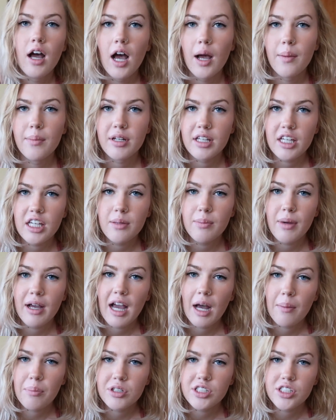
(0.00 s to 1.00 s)
I'm gonna eat my
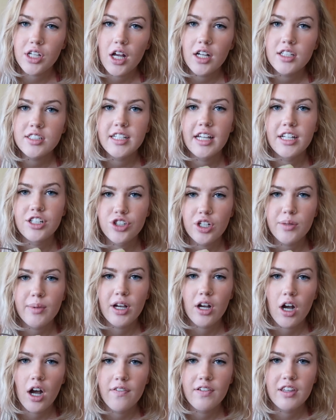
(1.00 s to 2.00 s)
applesauce and drink
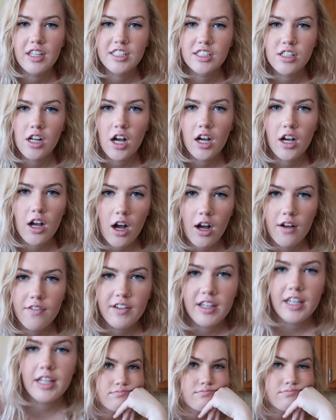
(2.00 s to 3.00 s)
my coffee that's not
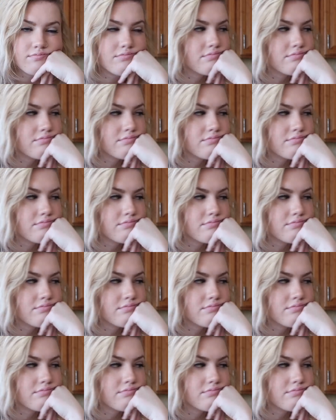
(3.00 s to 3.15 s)
coffee.